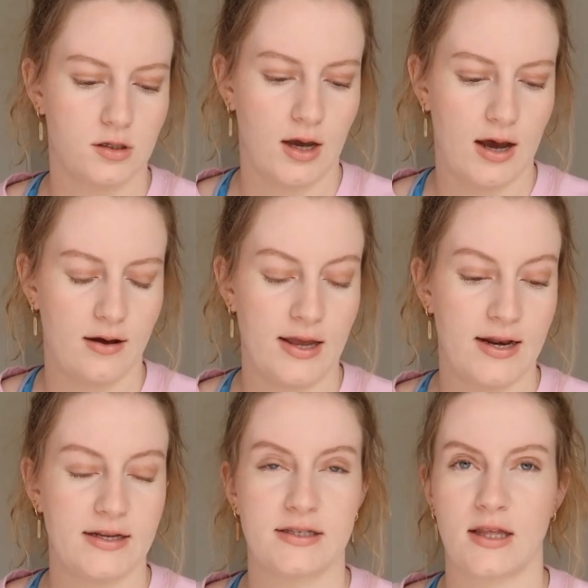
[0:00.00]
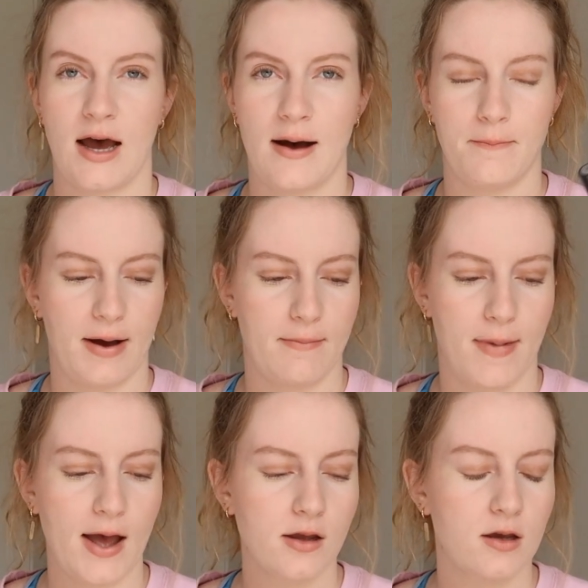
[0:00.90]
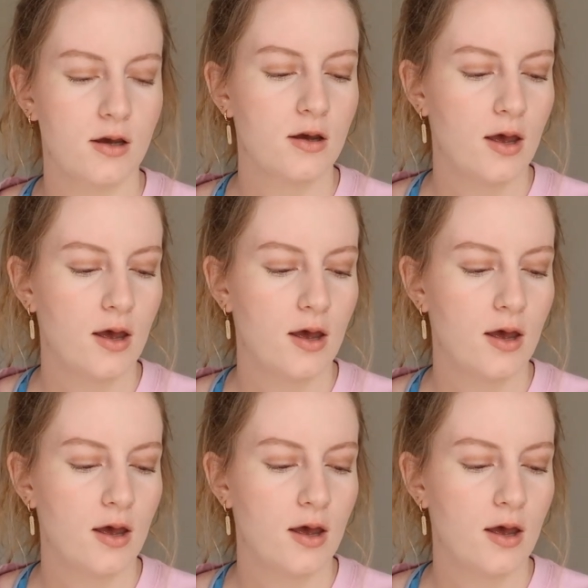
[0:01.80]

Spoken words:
It is by MAC,